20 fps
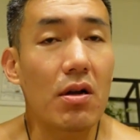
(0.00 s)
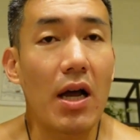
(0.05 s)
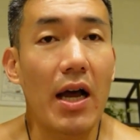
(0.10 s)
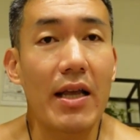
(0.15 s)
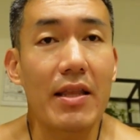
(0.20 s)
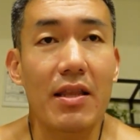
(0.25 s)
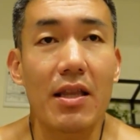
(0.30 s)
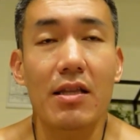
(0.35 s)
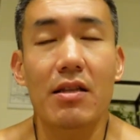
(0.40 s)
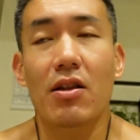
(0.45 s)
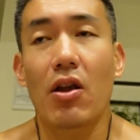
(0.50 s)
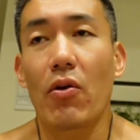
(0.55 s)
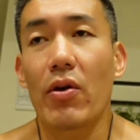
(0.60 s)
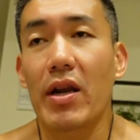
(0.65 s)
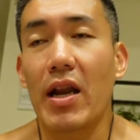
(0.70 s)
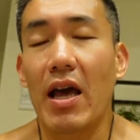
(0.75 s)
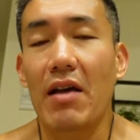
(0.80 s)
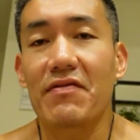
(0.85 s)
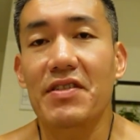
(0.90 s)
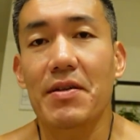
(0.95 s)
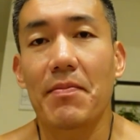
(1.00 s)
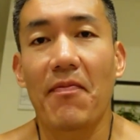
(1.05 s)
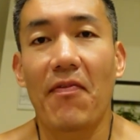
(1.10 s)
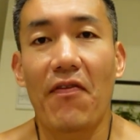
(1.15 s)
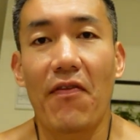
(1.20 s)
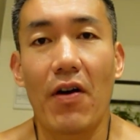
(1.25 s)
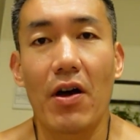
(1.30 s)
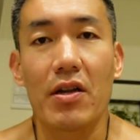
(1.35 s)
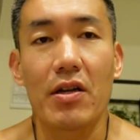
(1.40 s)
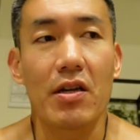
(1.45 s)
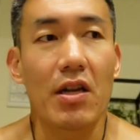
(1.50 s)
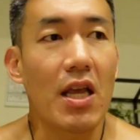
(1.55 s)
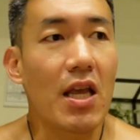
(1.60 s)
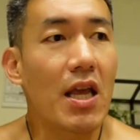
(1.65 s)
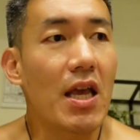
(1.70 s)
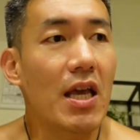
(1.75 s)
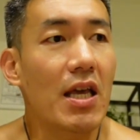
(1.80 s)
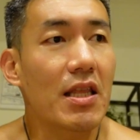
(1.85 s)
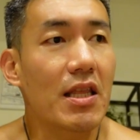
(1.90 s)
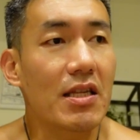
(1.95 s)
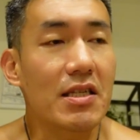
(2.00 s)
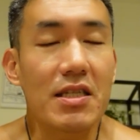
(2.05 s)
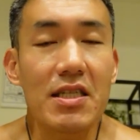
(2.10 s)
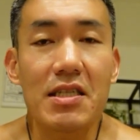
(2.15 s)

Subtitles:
I did go and have some fun. This